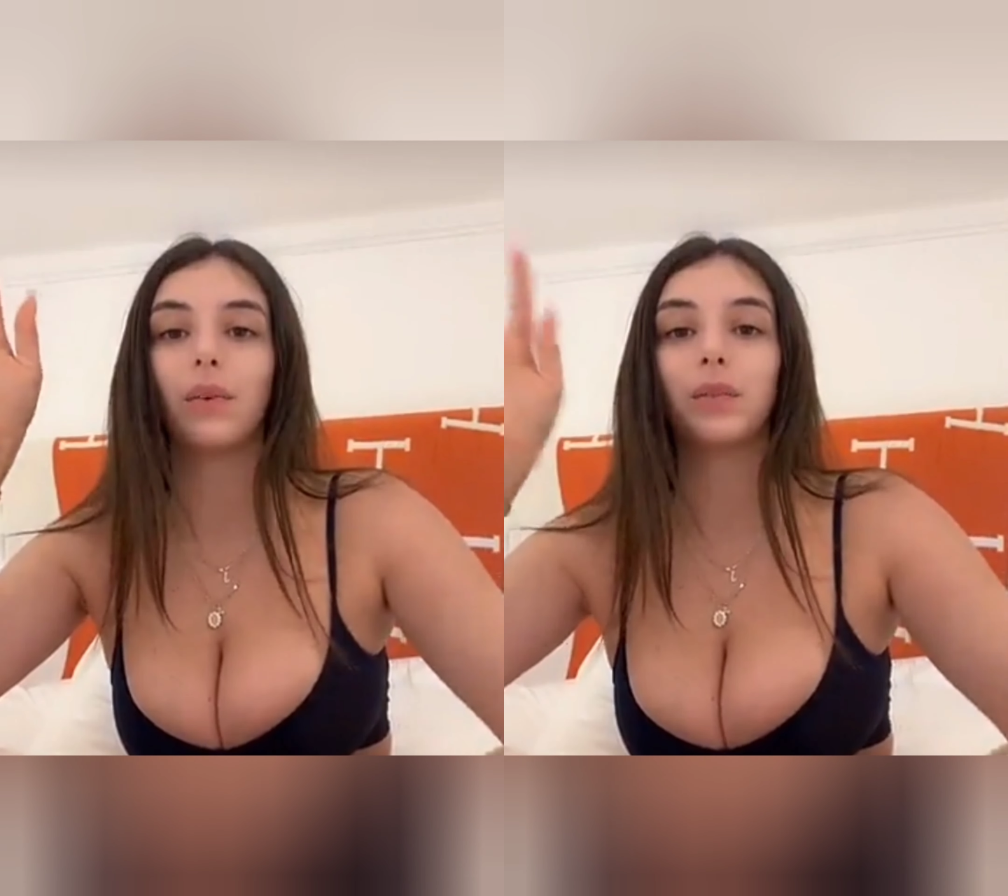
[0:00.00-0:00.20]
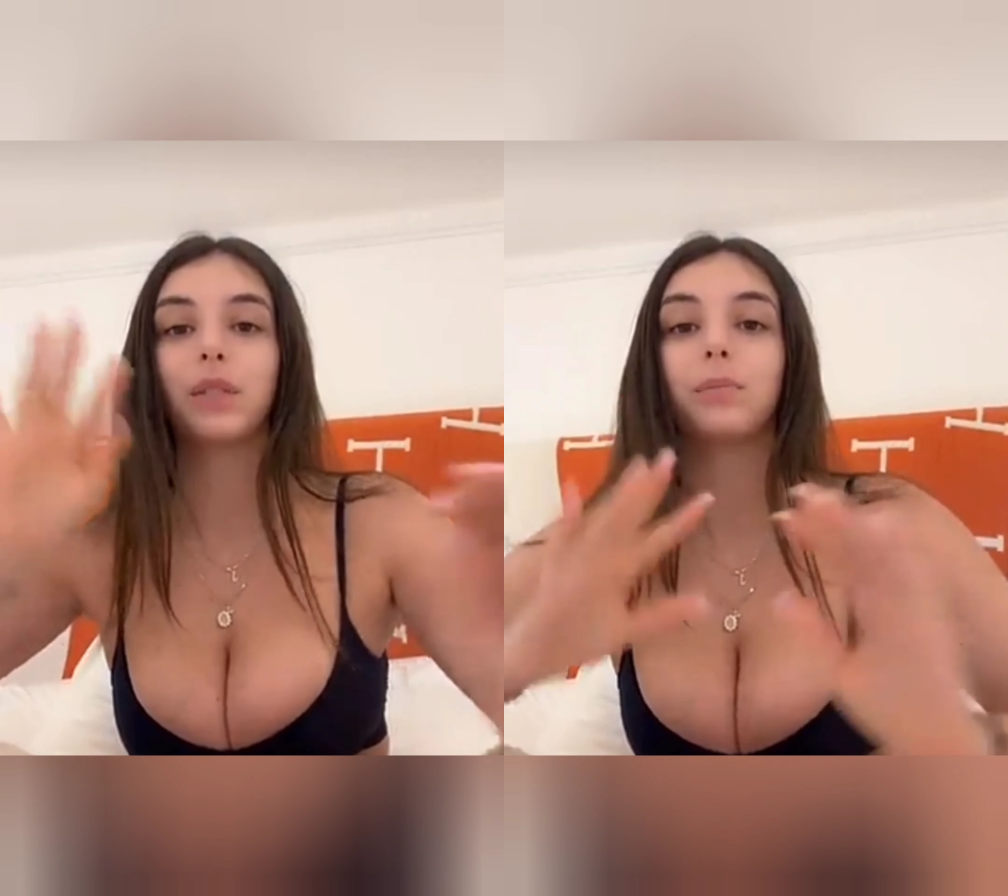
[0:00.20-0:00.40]

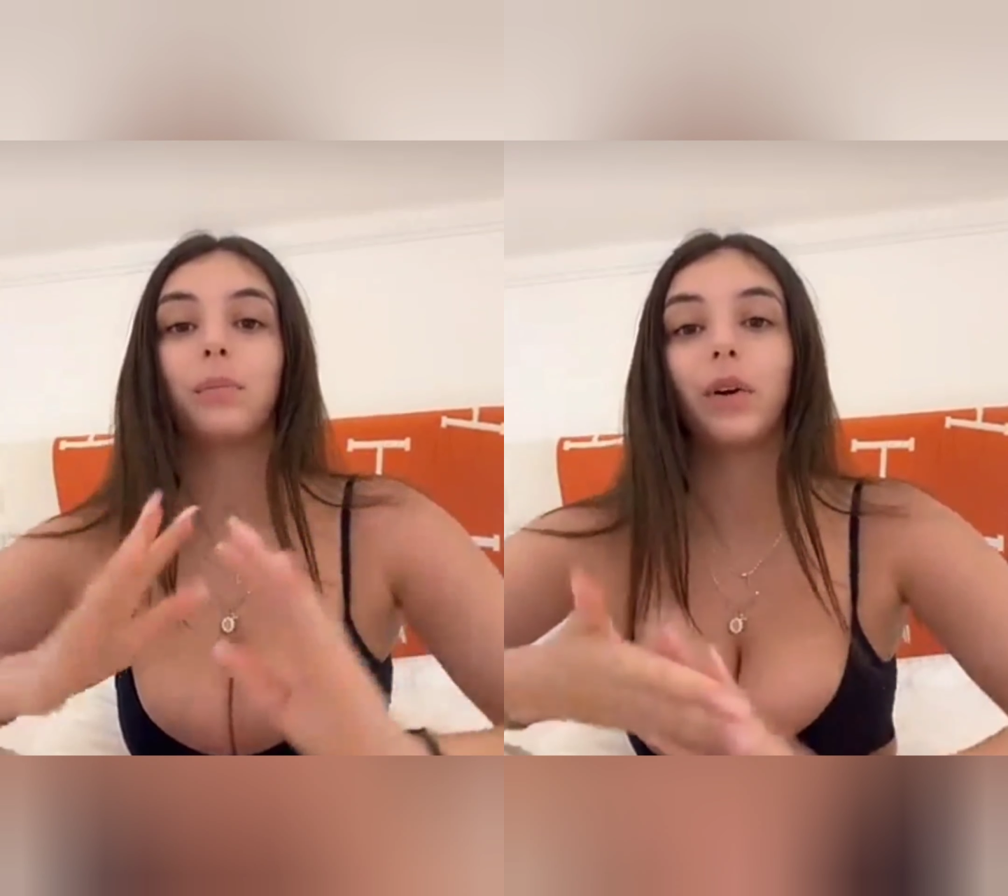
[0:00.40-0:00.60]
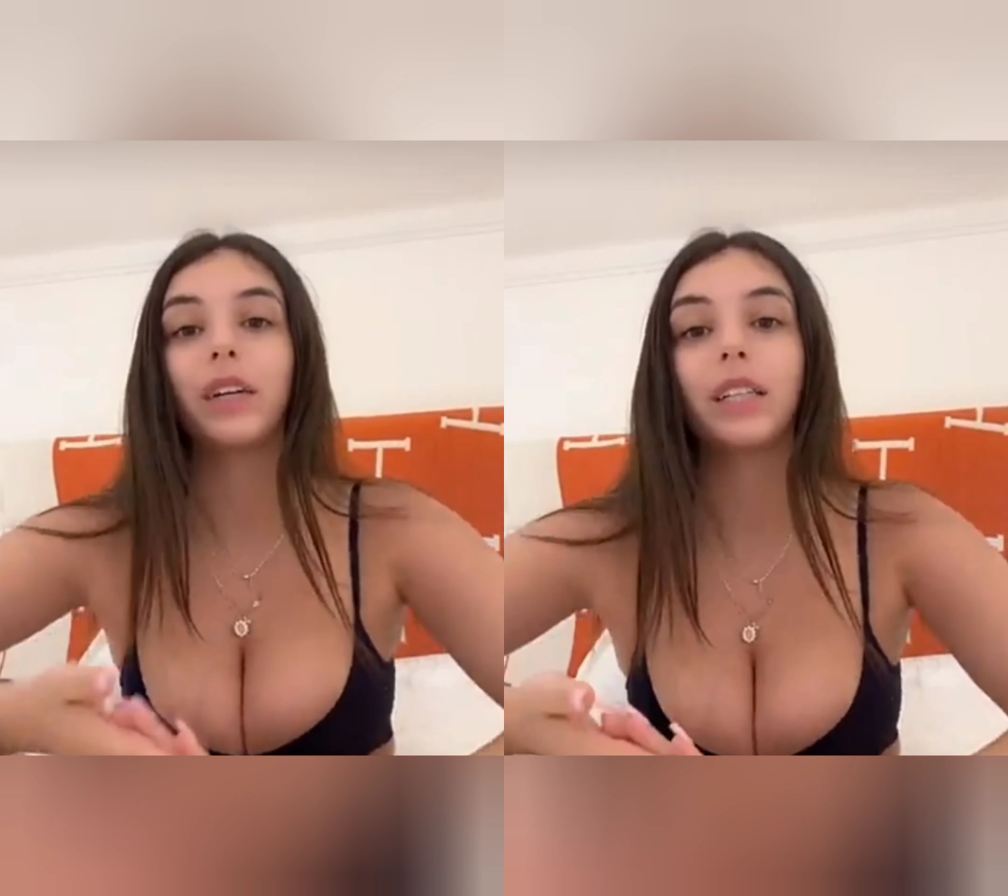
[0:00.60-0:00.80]

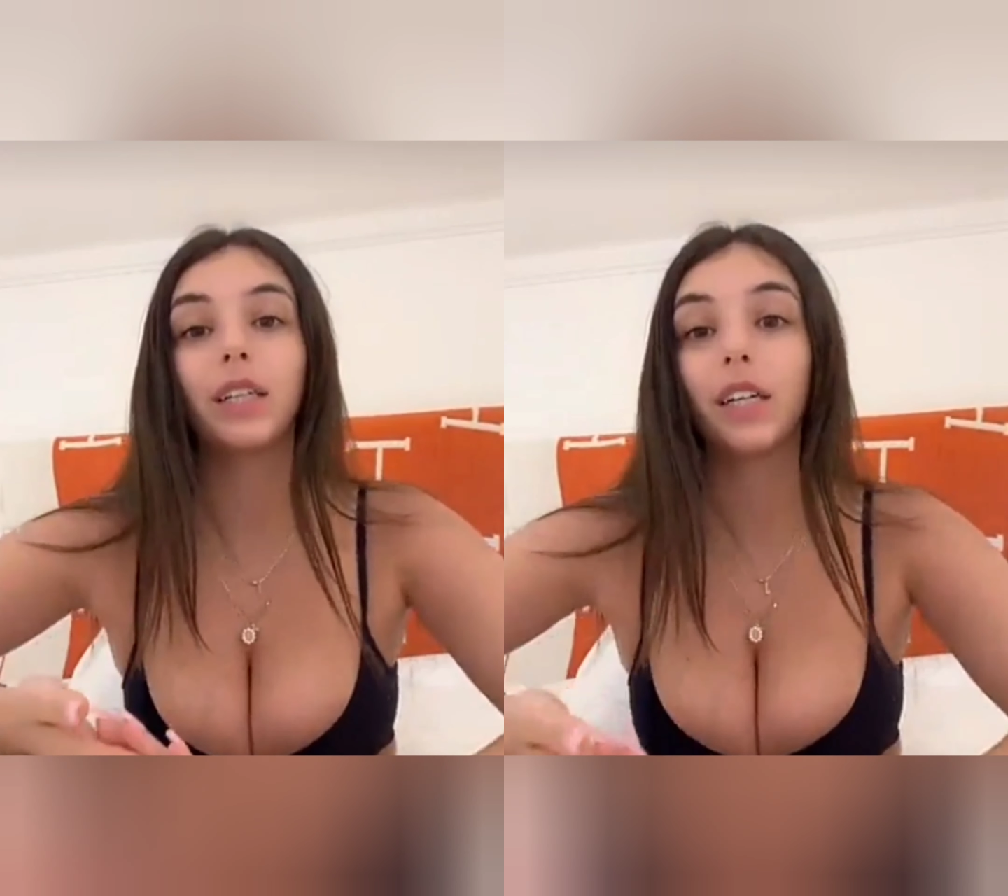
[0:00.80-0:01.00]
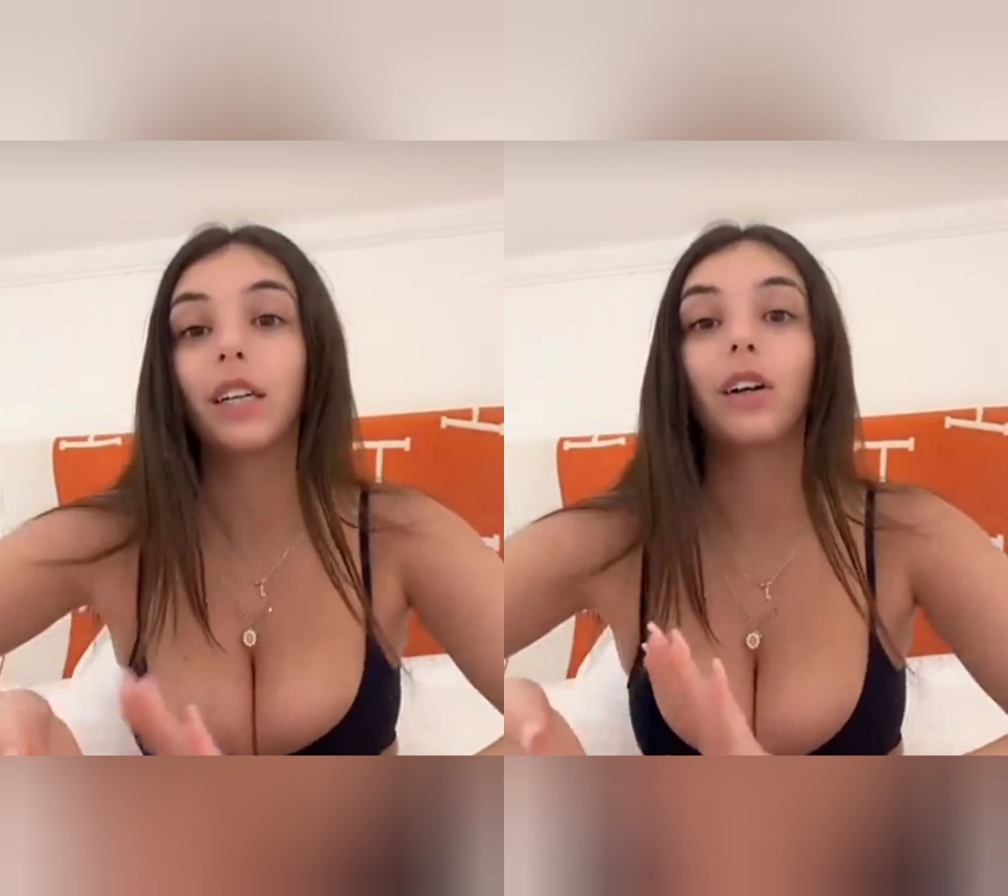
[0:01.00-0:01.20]

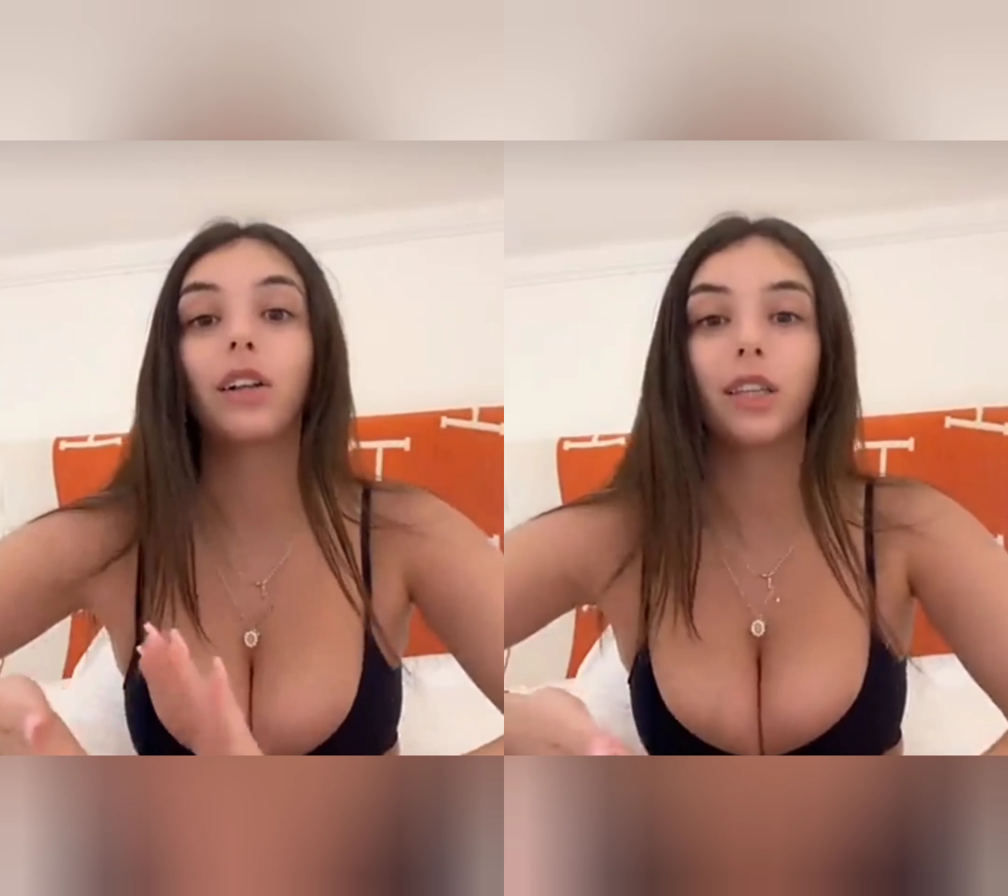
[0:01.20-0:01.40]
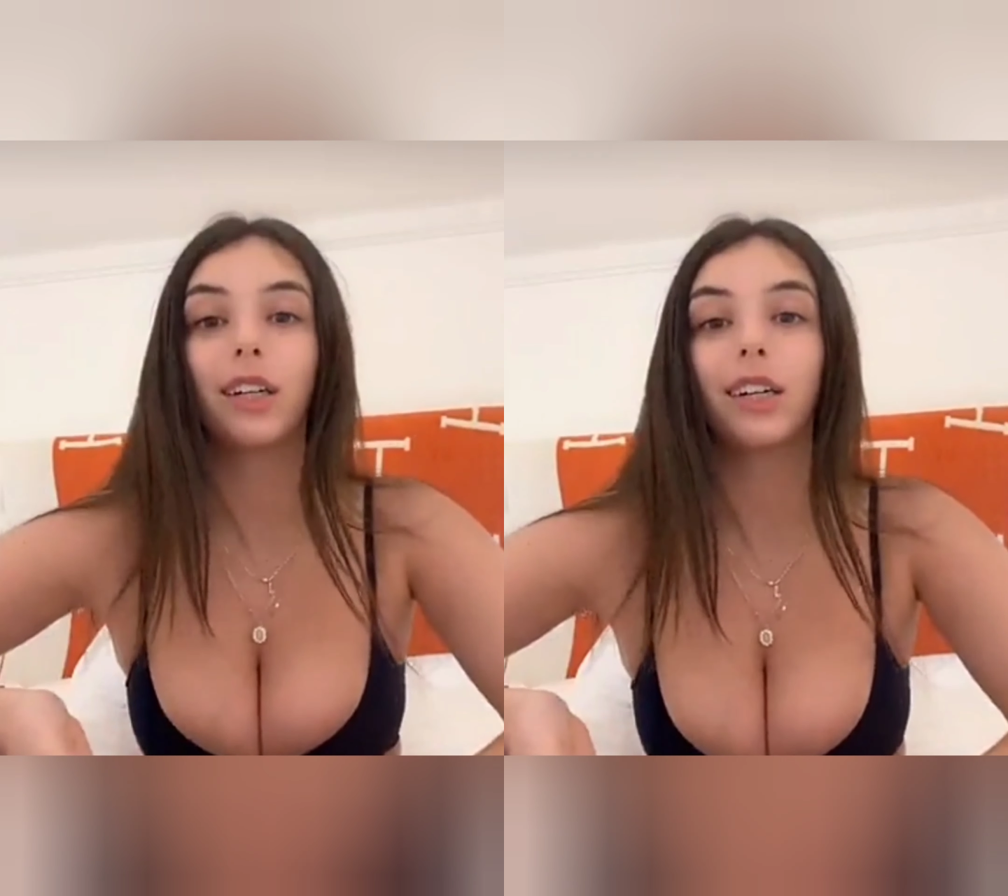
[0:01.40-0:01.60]
spoiler
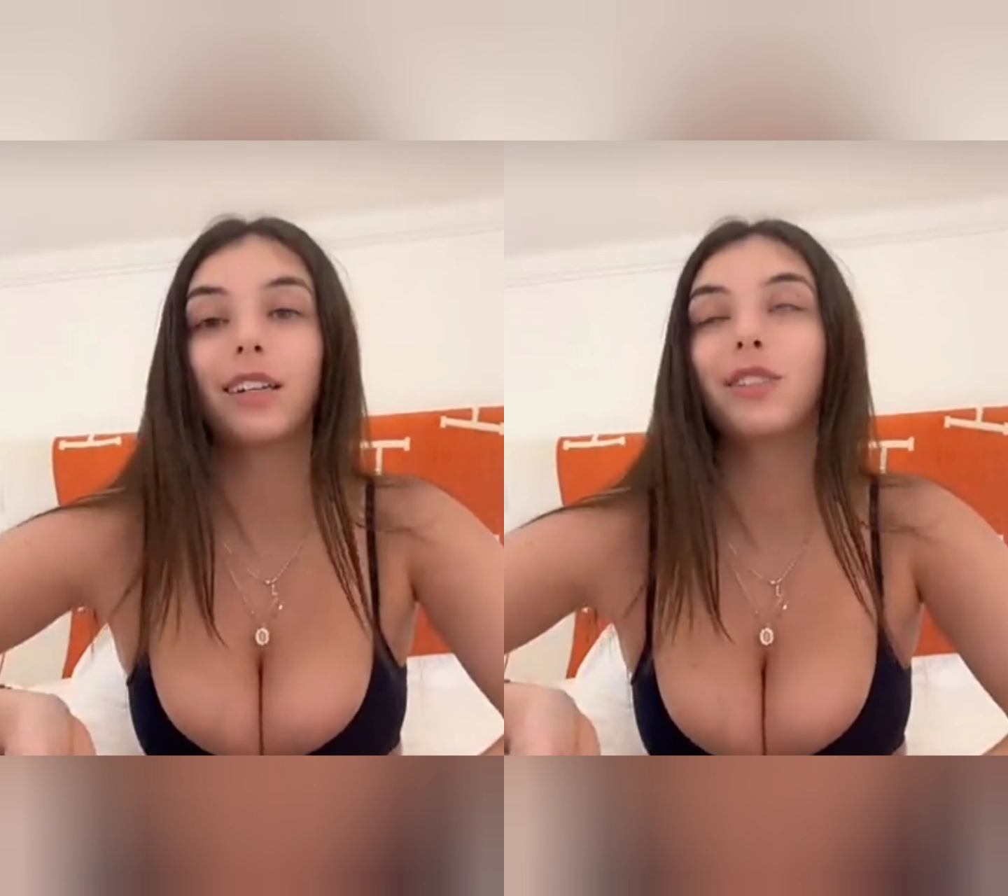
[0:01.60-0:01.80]
alert.